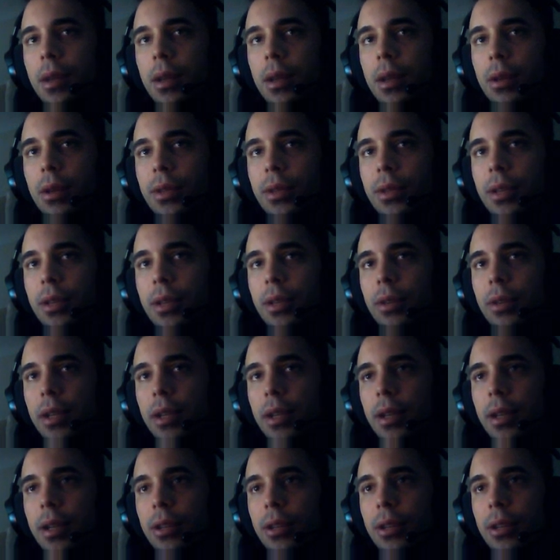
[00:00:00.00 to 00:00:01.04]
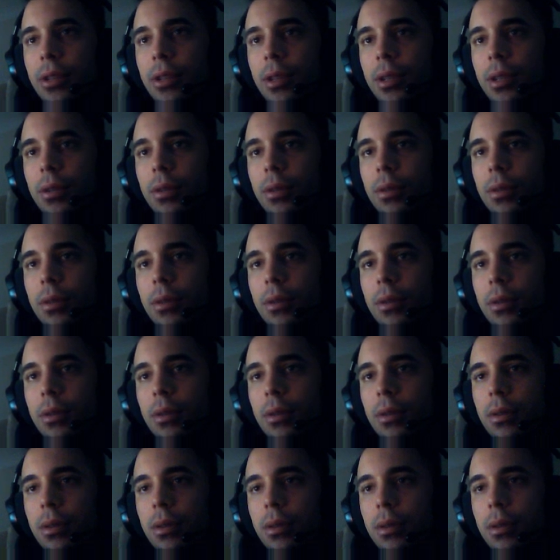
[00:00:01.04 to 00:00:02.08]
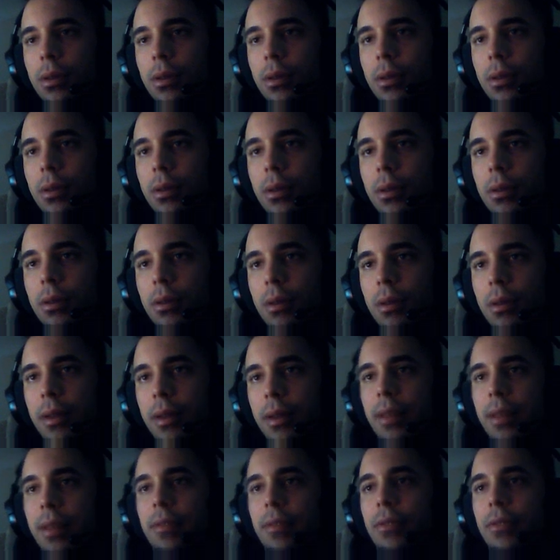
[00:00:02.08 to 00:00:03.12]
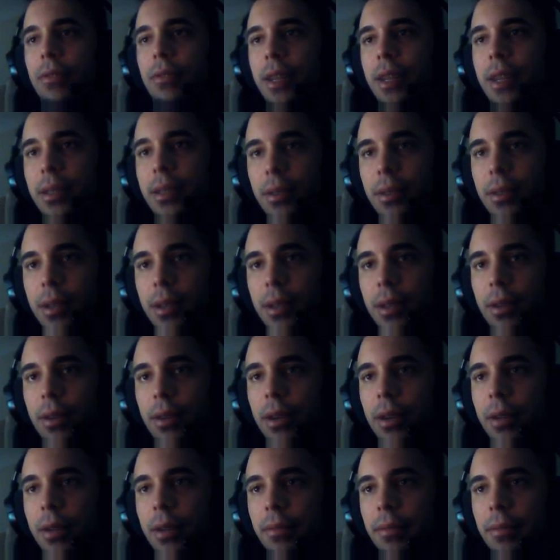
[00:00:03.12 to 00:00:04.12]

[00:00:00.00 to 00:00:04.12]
It'll say on here actually. Hold on. It didn't even write it on here. Great.